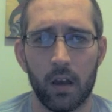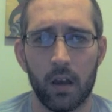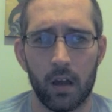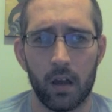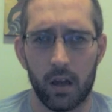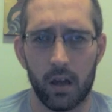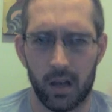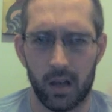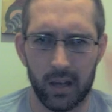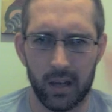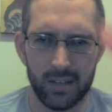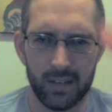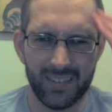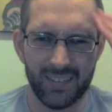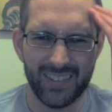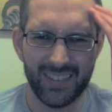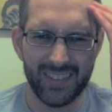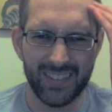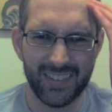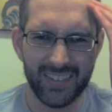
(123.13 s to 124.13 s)

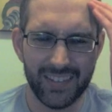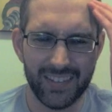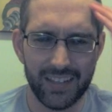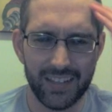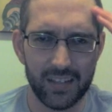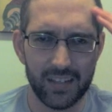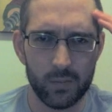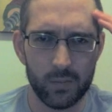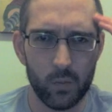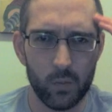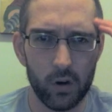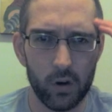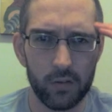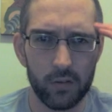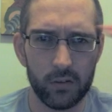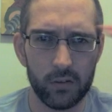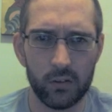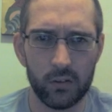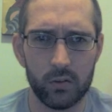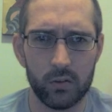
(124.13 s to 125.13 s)
It's more of
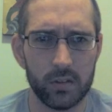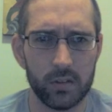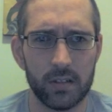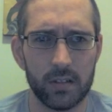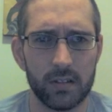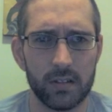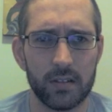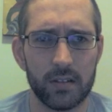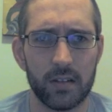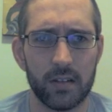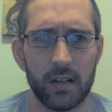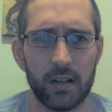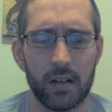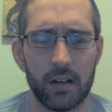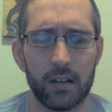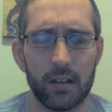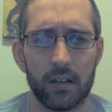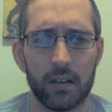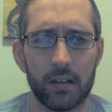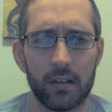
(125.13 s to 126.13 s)
a nuisance than
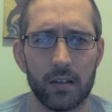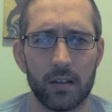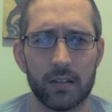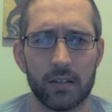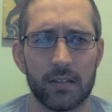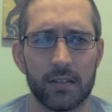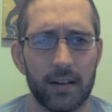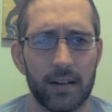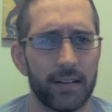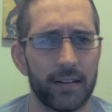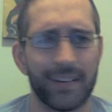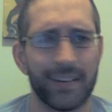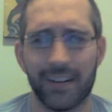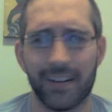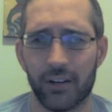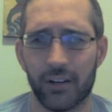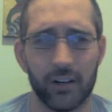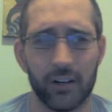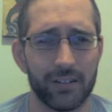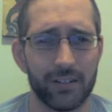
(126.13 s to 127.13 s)
anything. It's not like it
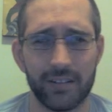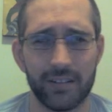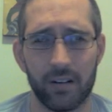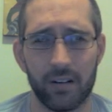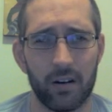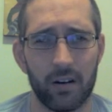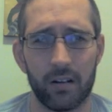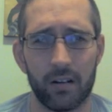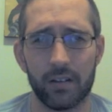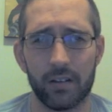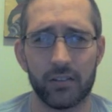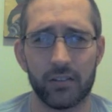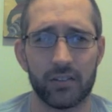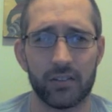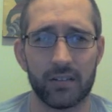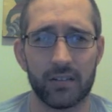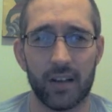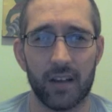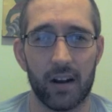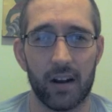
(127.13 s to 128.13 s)
hurts at all. It's
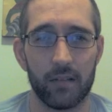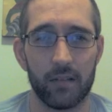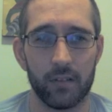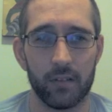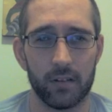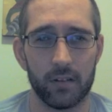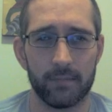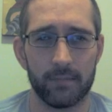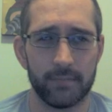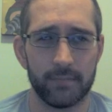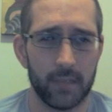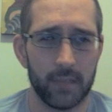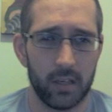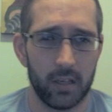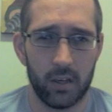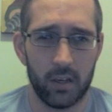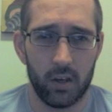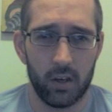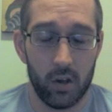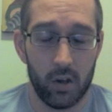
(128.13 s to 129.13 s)
just kind of
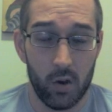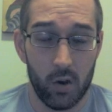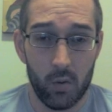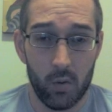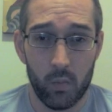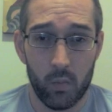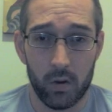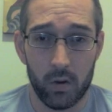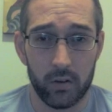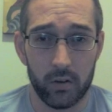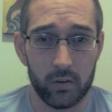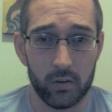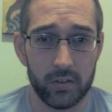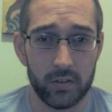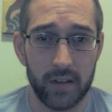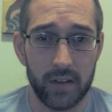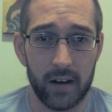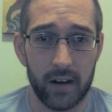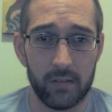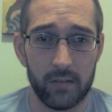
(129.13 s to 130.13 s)
one of those
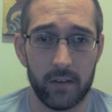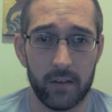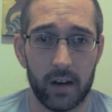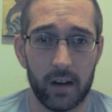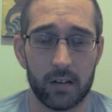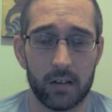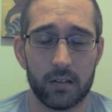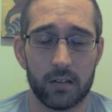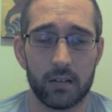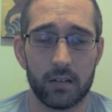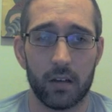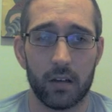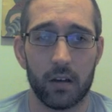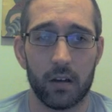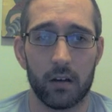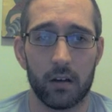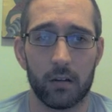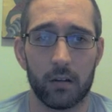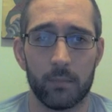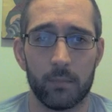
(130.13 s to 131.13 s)
side effects.
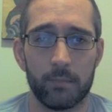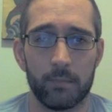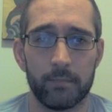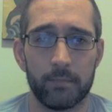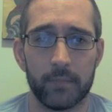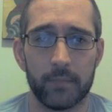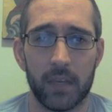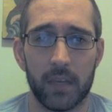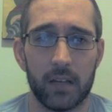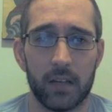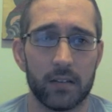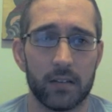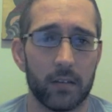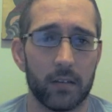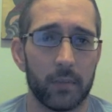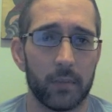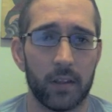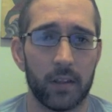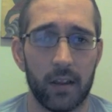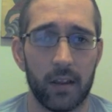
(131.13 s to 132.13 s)
It is
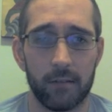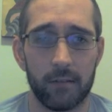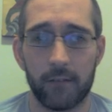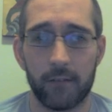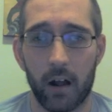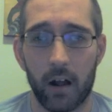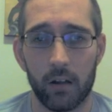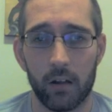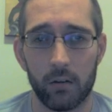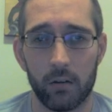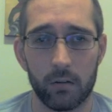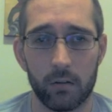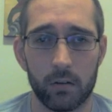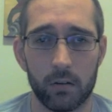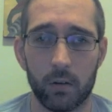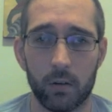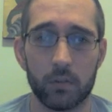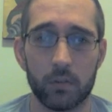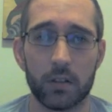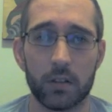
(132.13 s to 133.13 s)
something that they follow
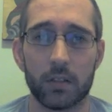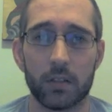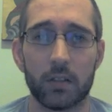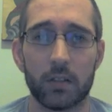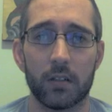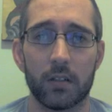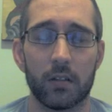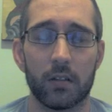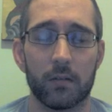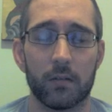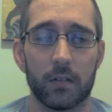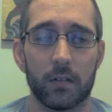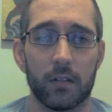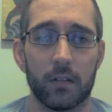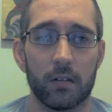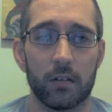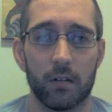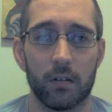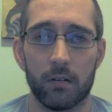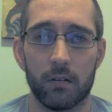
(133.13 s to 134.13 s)
closely. If
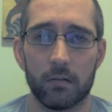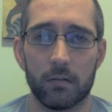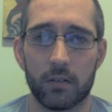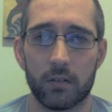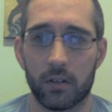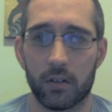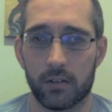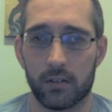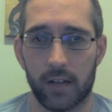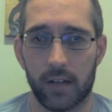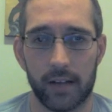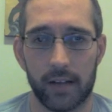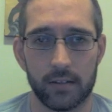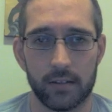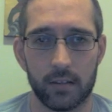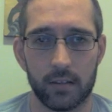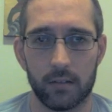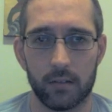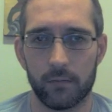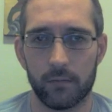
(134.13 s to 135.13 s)
it starts
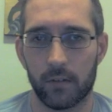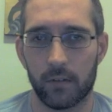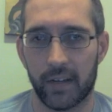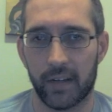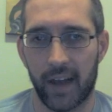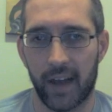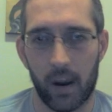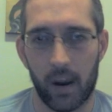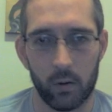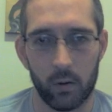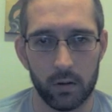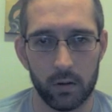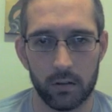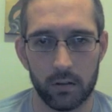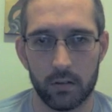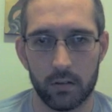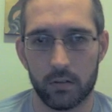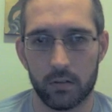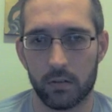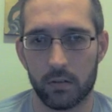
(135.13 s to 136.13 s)
lasting for like
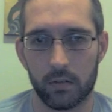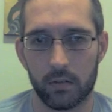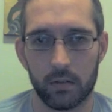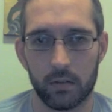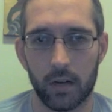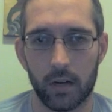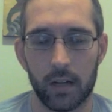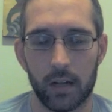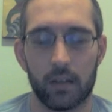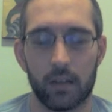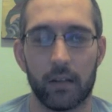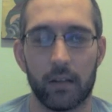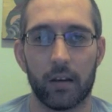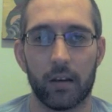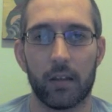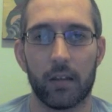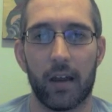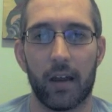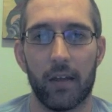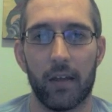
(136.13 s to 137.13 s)
hours or anything like
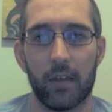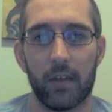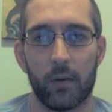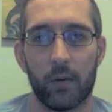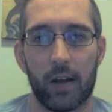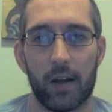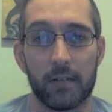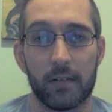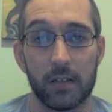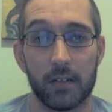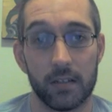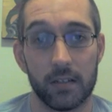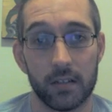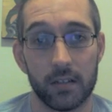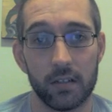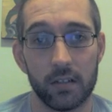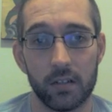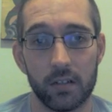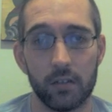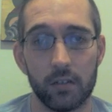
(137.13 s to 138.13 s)
that, they would have to
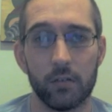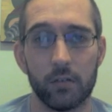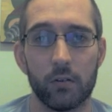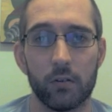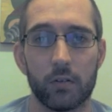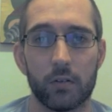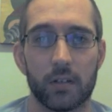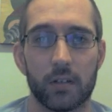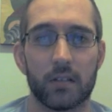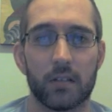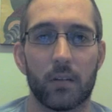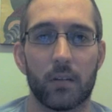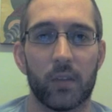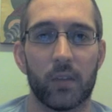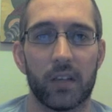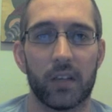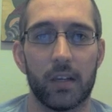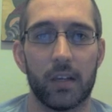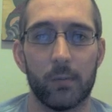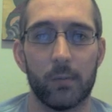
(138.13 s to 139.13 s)
discontinue using some of the
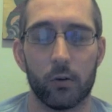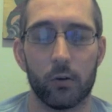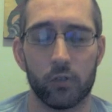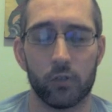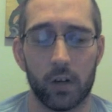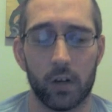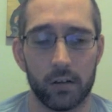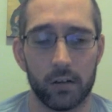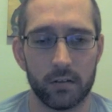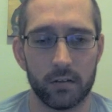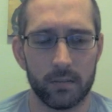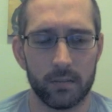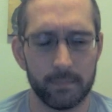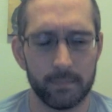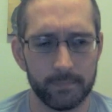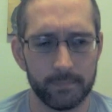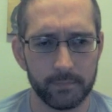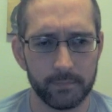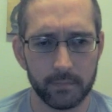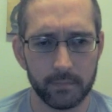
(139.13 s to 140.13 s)
chemo drugs
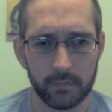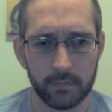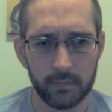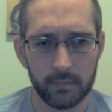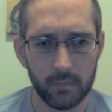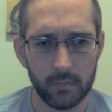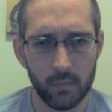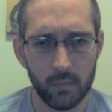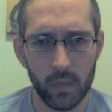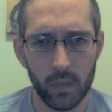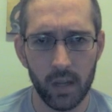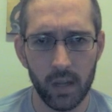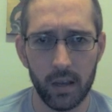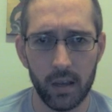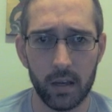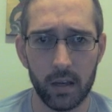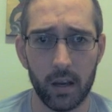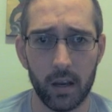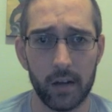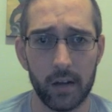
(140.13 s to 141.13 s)

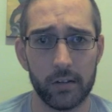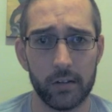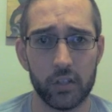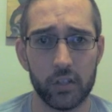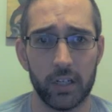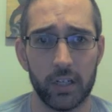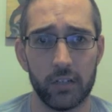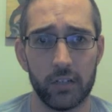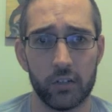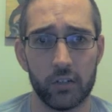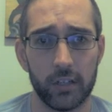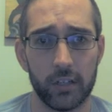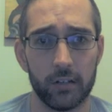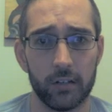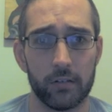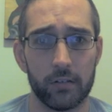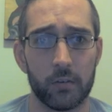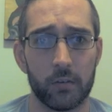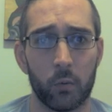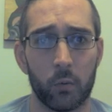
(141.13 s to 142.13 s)
and kind of change
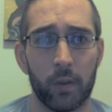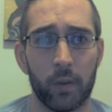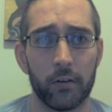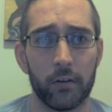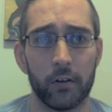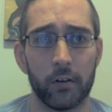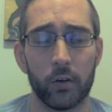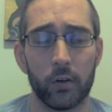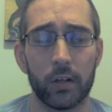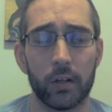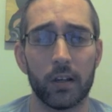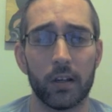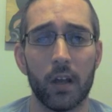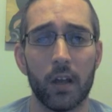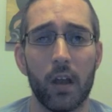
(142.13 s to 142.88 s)
gears on what they're doing.